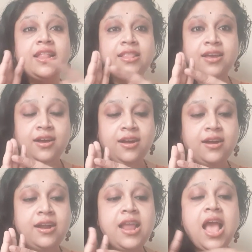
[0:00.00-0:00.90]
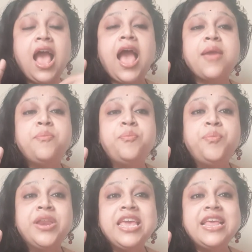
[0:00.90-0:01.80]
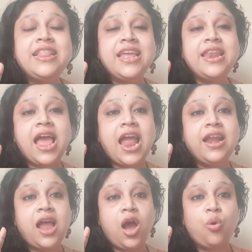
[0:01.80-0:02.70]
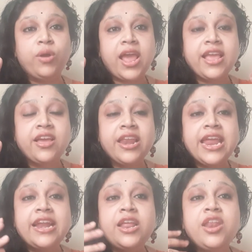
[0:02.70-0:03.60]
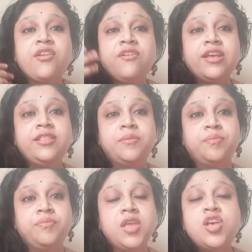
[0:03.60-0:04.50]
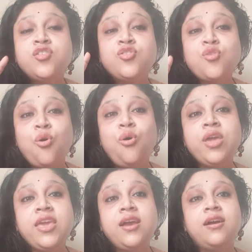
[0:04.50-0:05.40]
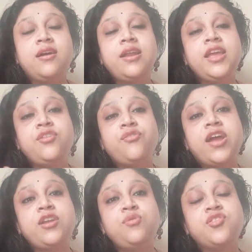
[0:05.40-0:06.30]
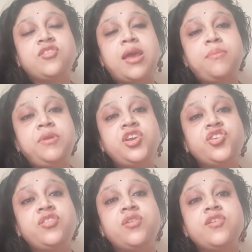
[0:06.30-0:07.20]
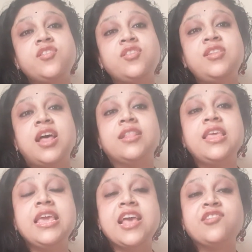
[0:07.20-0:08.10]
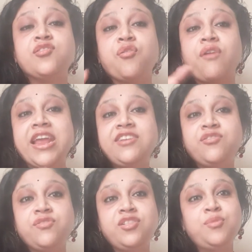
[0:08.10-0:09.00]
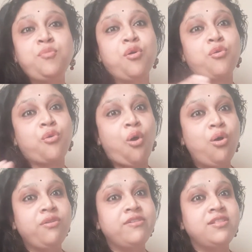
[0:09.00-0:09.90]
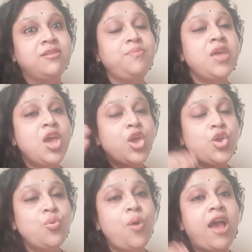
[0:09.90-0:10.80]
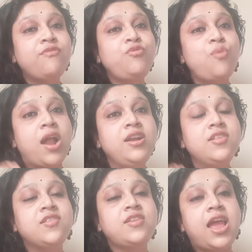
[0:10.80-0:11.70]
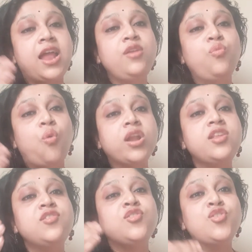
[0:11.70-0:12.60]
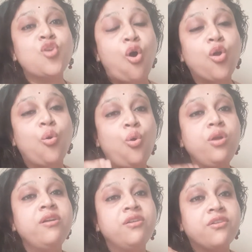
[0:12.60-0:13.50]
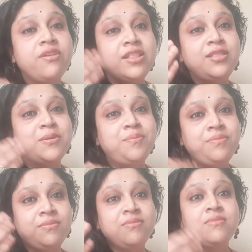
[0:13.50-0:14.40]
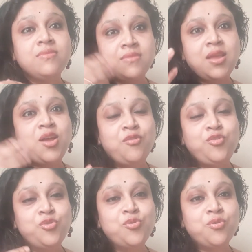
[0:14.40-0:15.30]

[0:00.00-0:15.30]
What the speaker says: Third, I breathe in and out. I create a rhythm. So here he tried to establish there is nothing as right rhythm or wrong rhythm. You have to understand what is your own rhythm to